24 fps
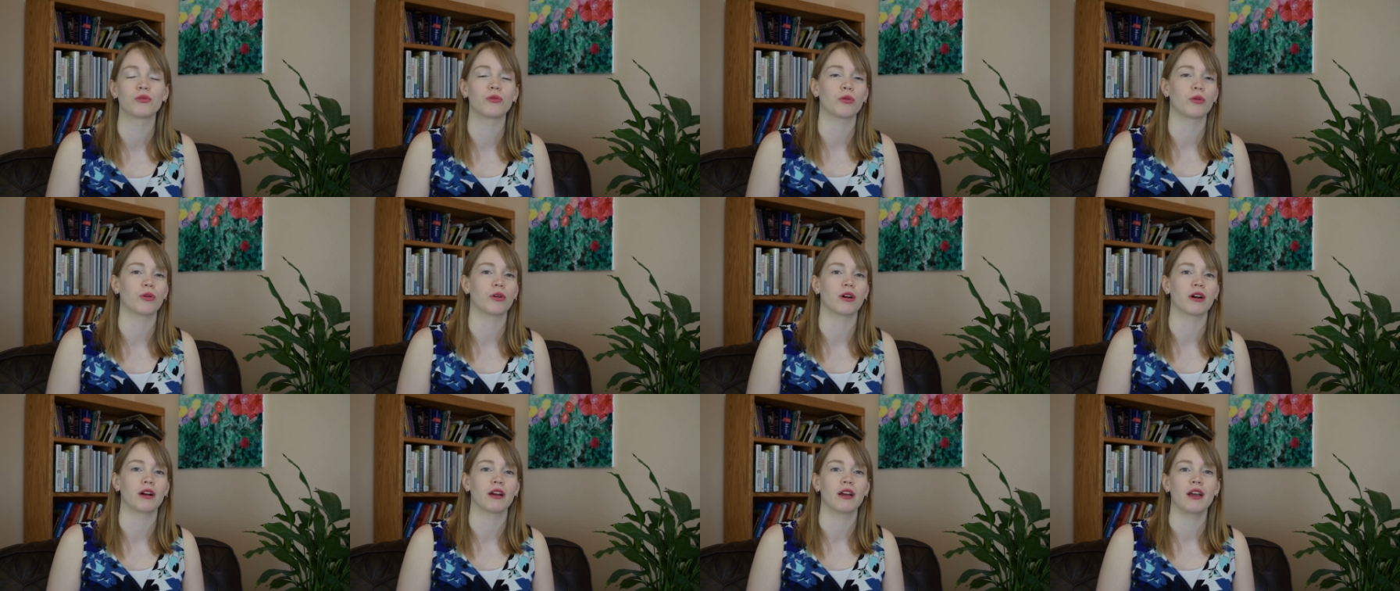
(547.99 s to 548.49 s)

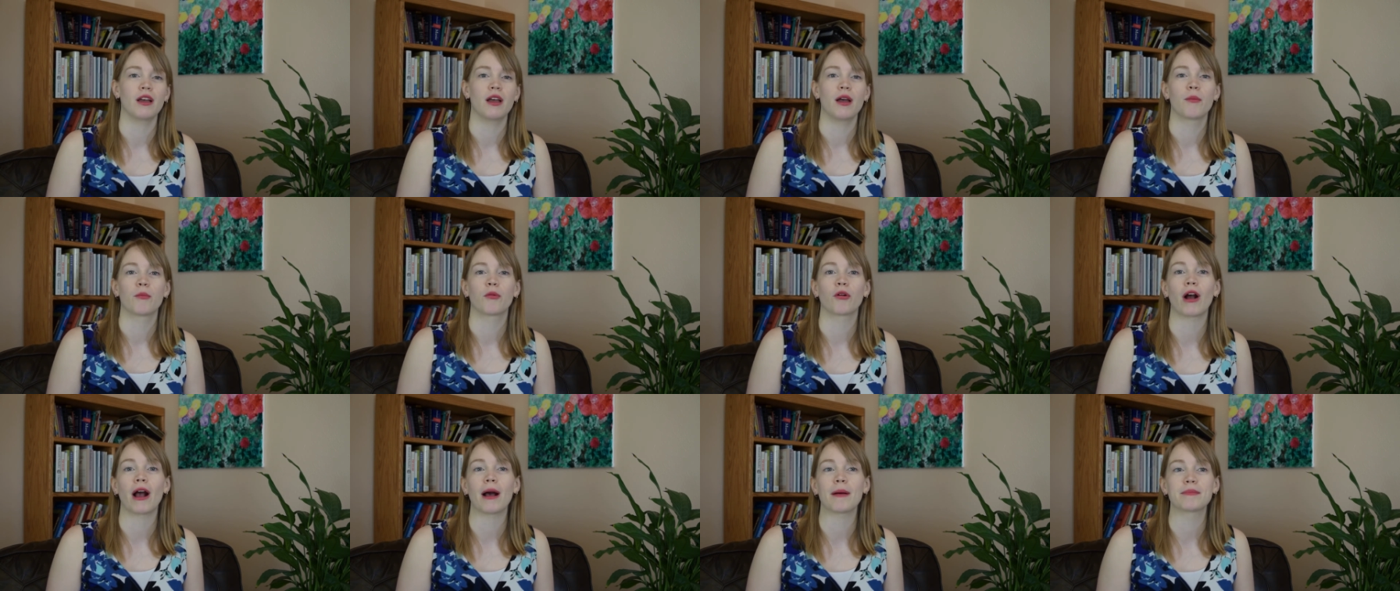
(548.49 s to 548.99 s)
or
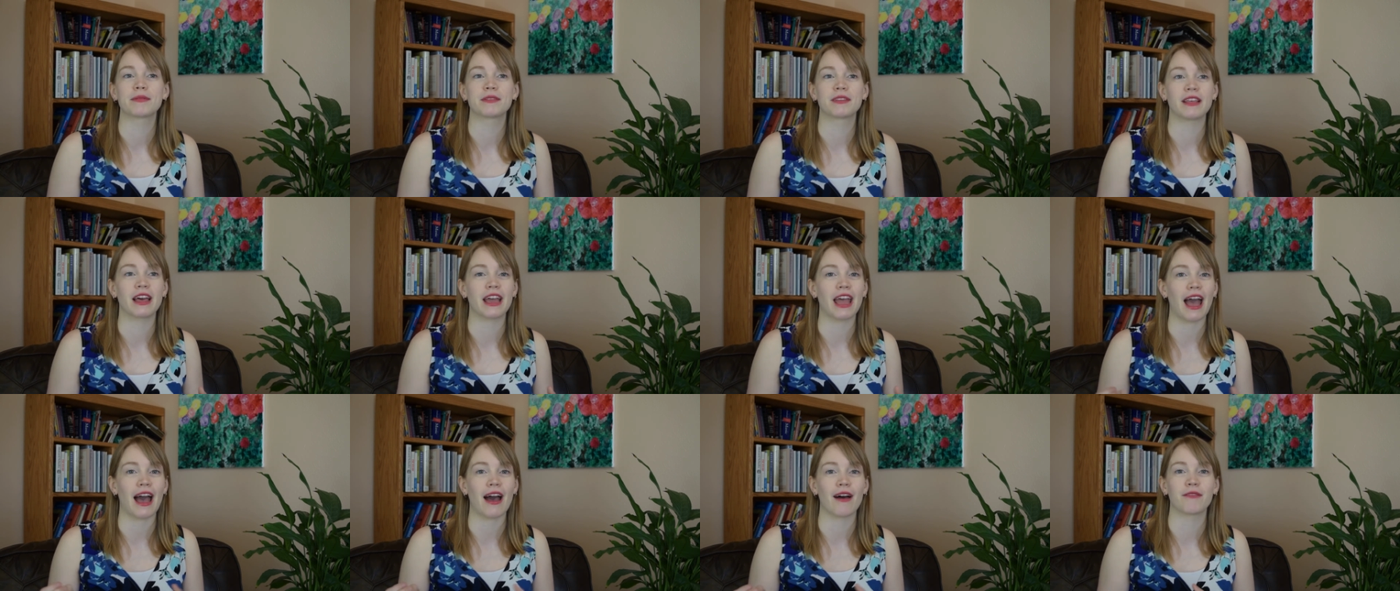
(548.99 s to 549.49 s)
perhaps
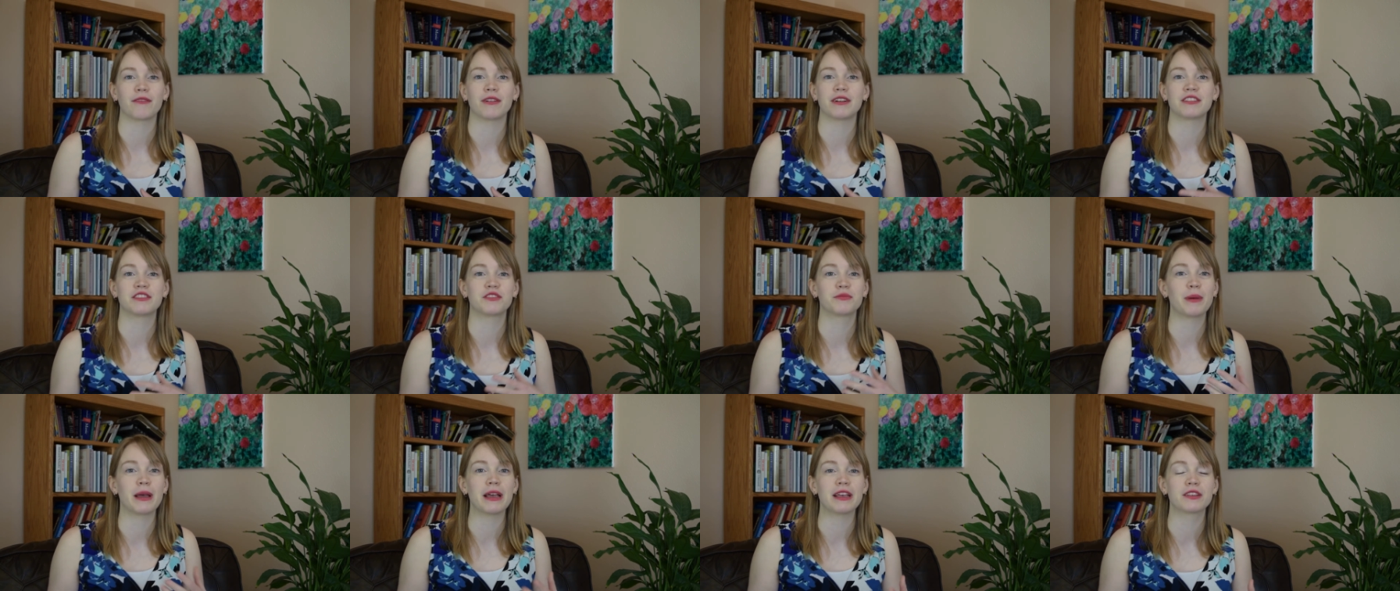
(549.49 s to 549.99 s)
they have a
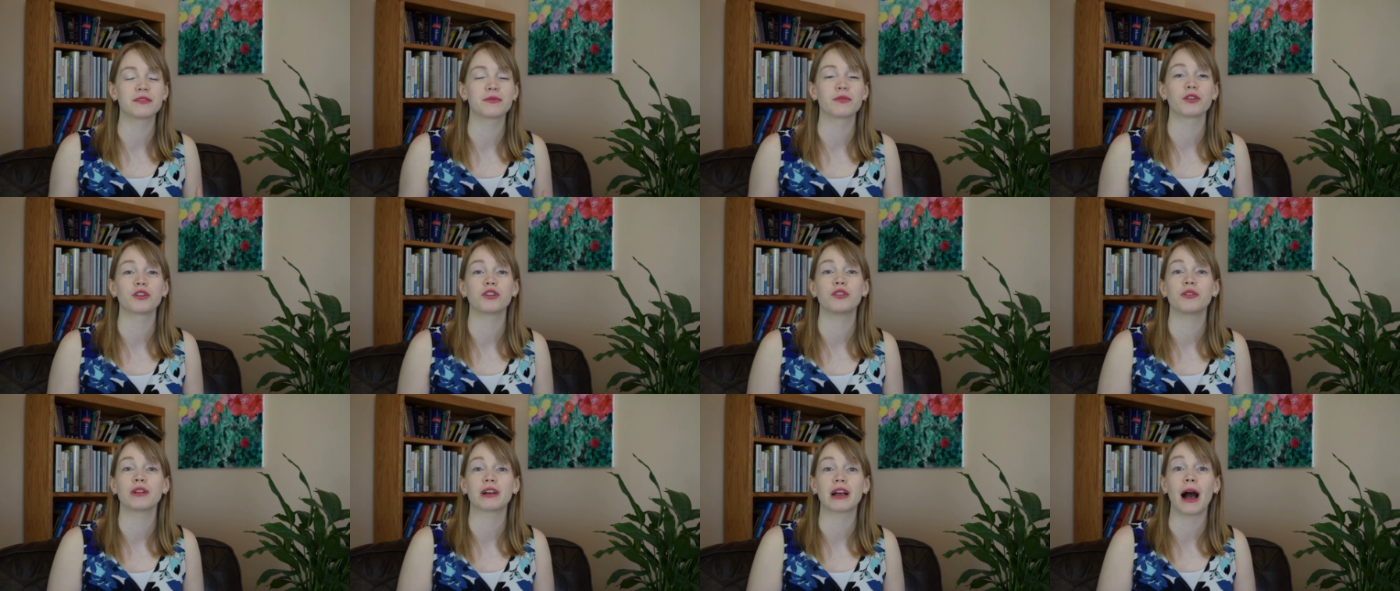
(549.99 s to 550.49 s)
space for
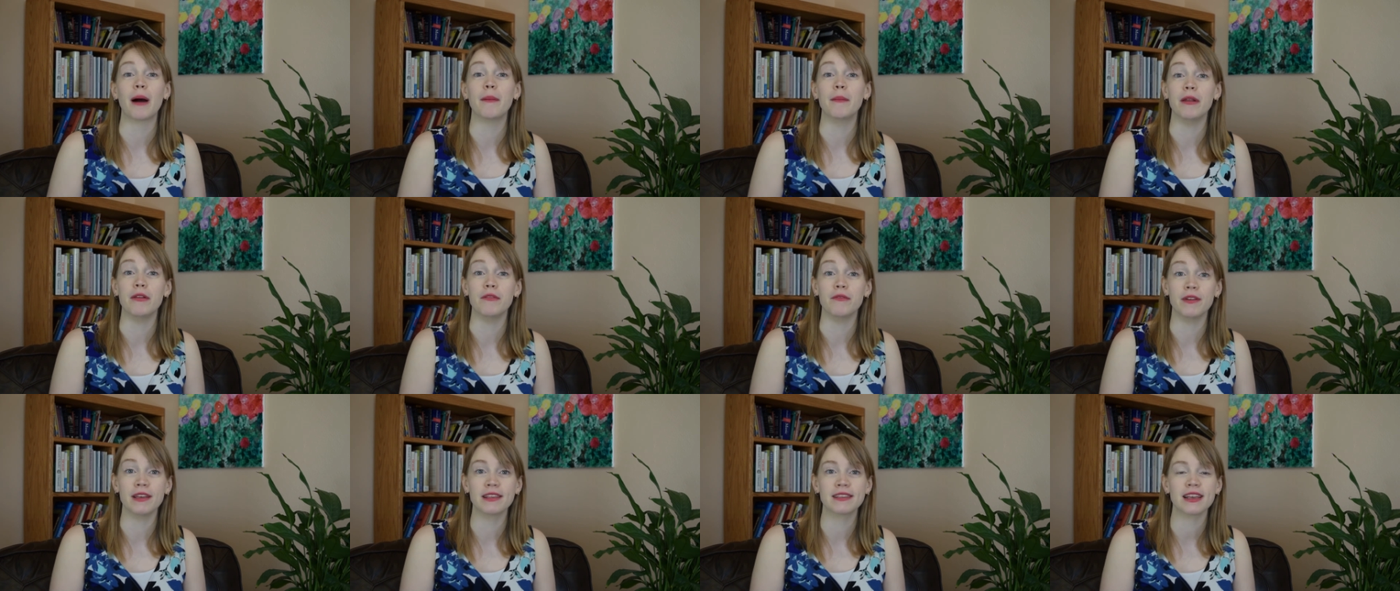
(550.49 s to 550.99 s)
you to come
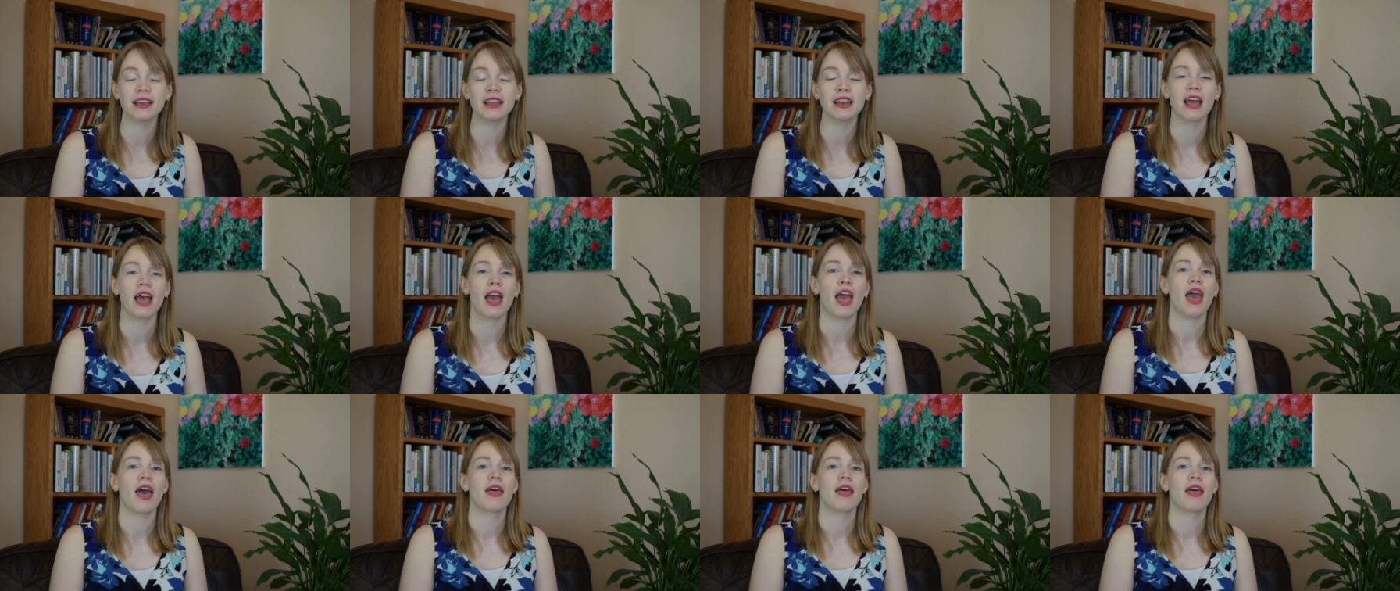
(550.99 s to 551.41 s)
and visit.